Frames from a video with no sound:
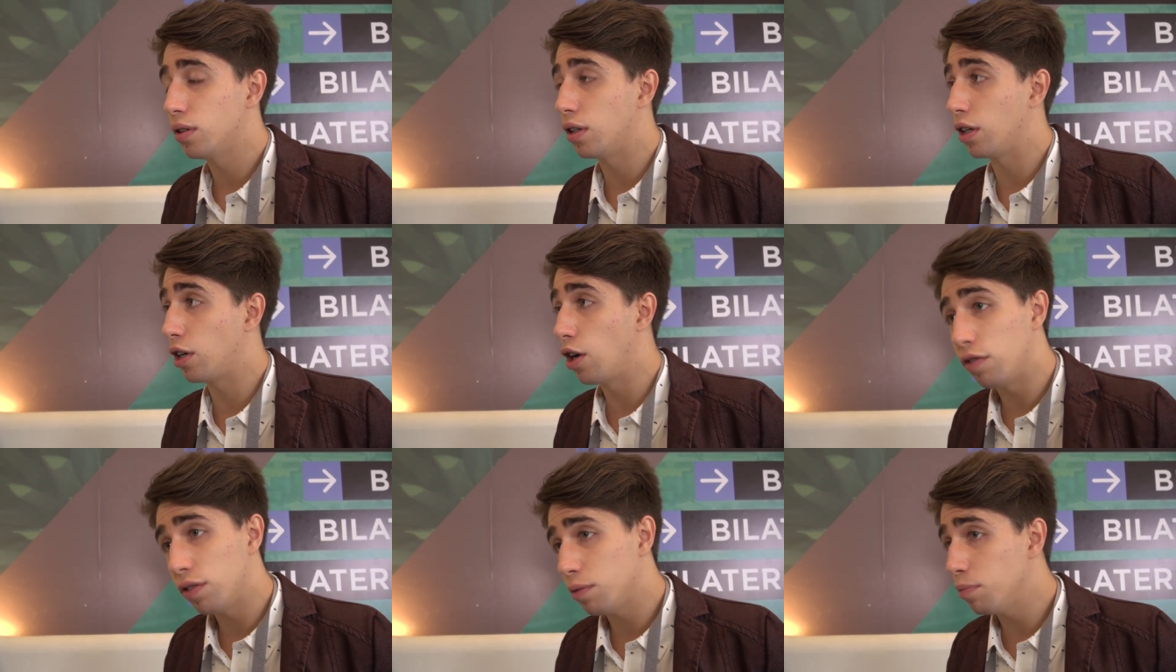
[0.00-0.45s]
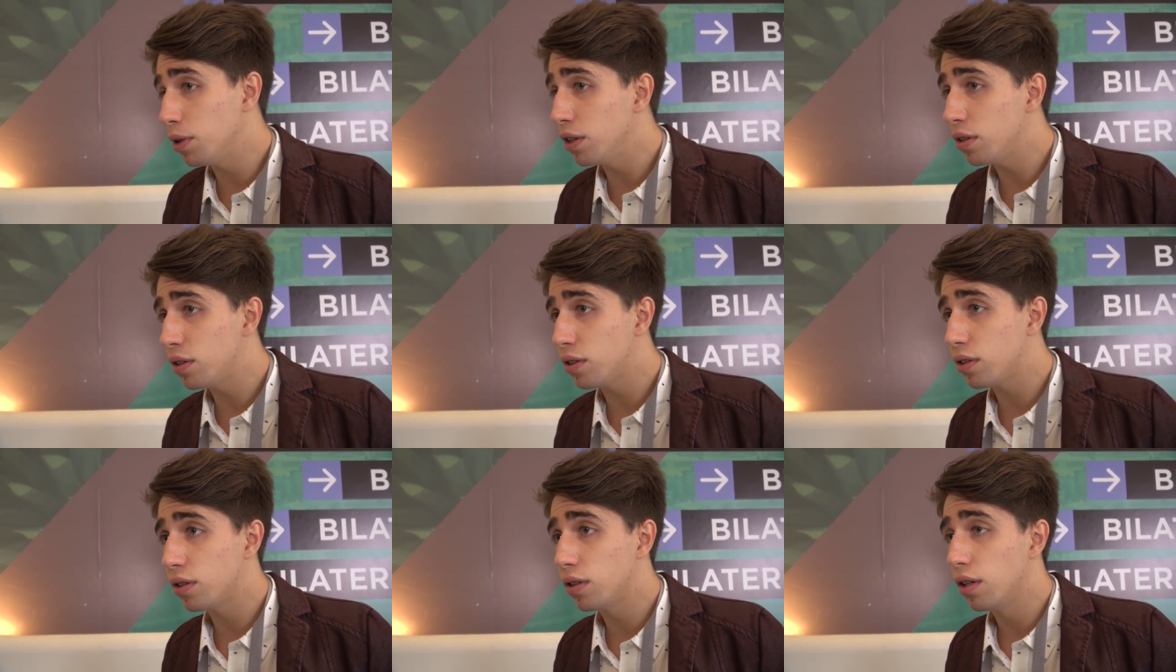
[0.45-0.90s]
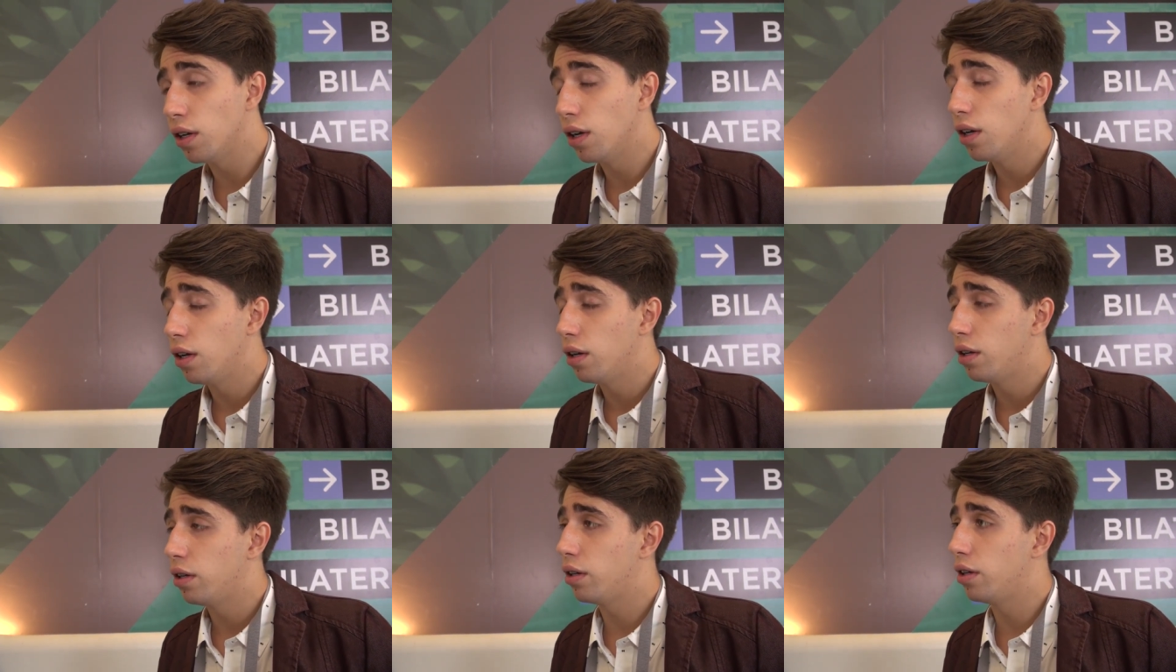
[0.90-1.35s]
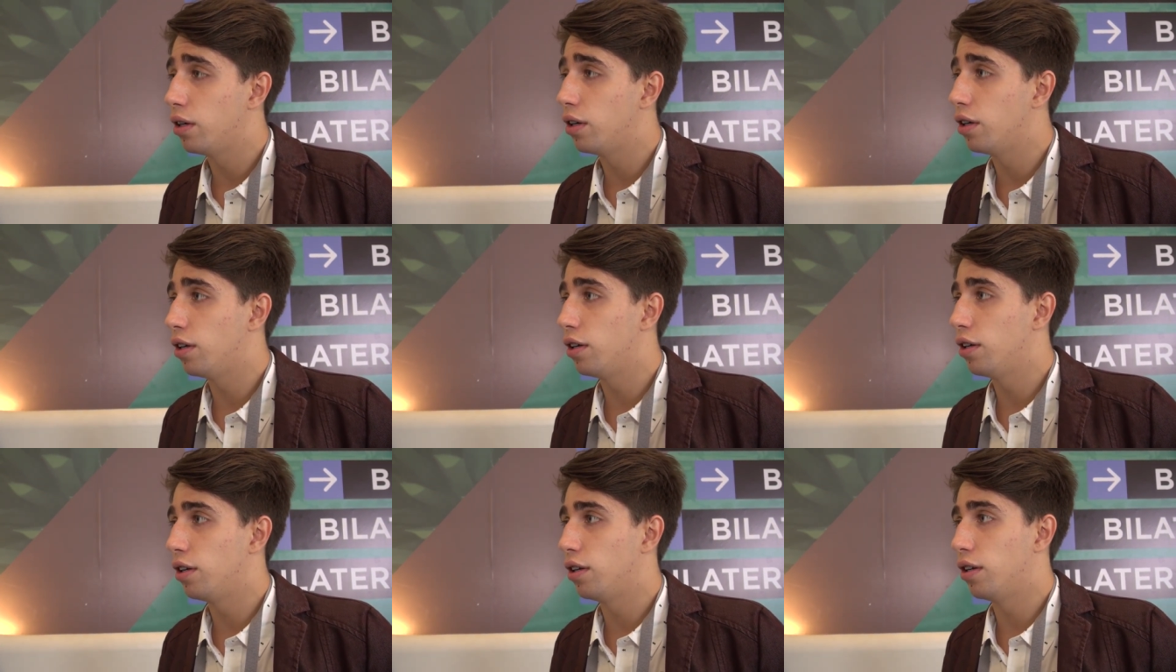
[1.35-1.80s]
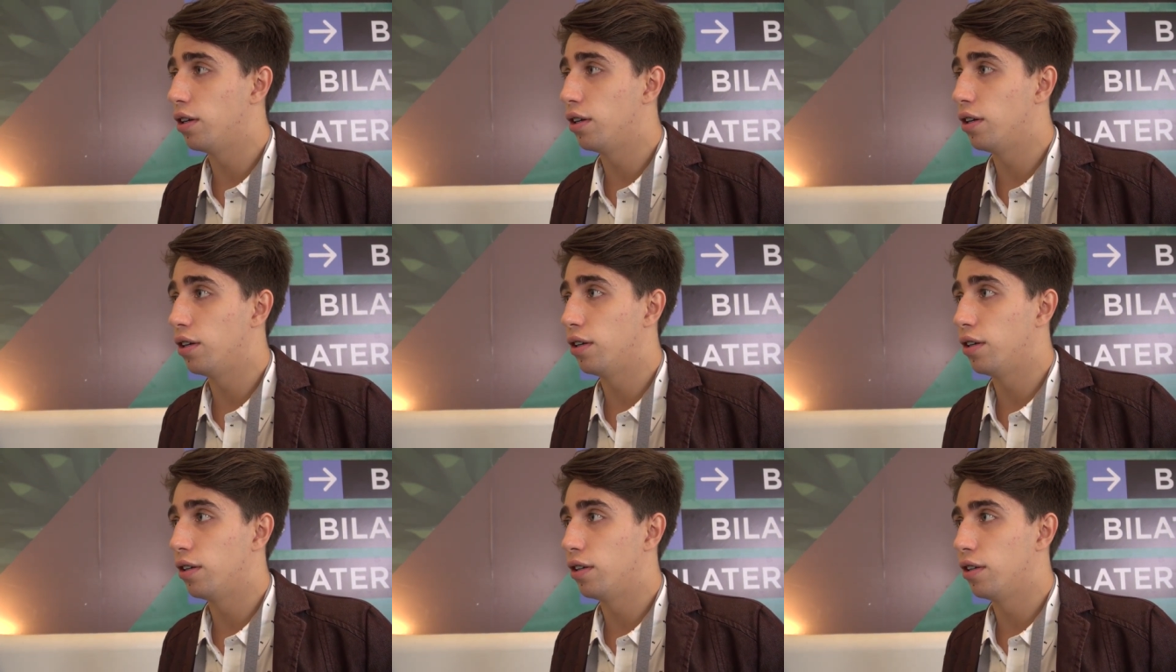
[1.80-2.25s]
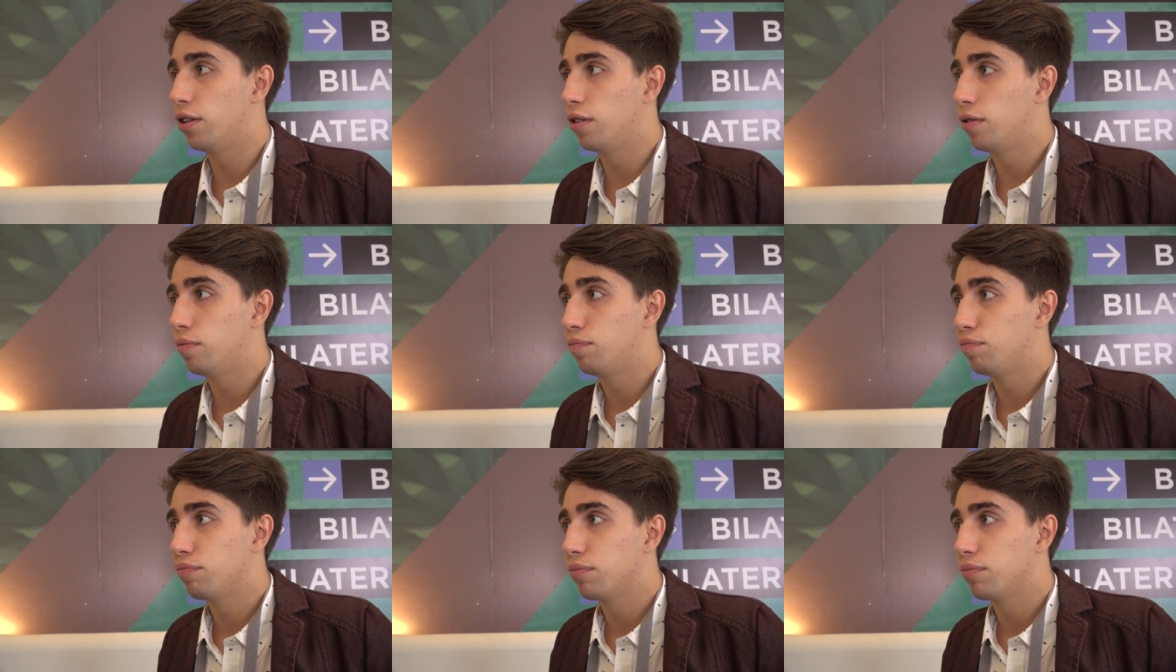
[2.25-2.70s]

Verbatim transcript: the governments, uh,